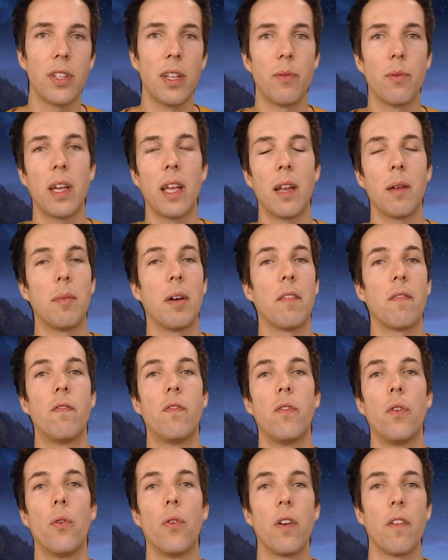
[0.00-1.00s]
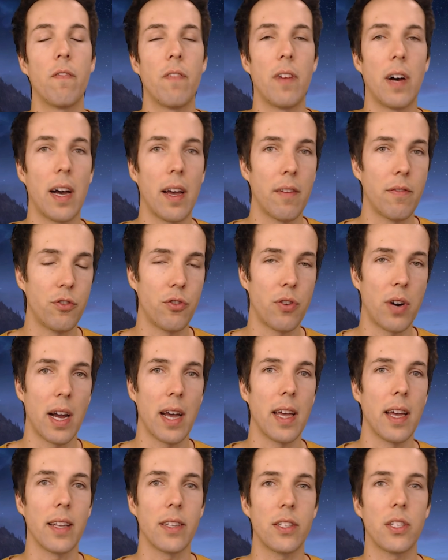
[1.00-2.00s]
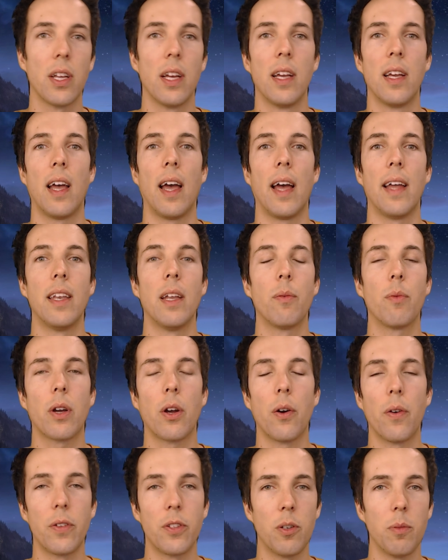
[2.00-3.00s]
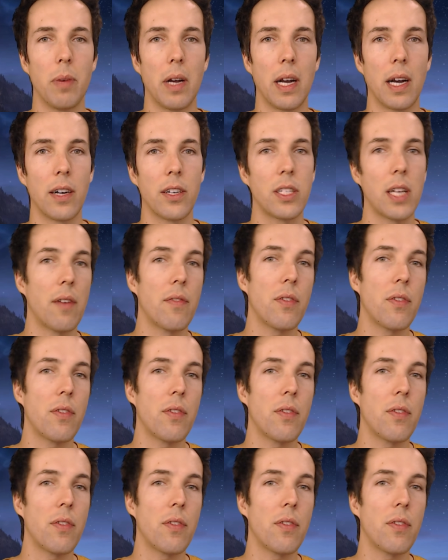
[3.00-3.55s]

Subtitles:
then we'll get about 4 to 5 dryads, and then we're going to bears.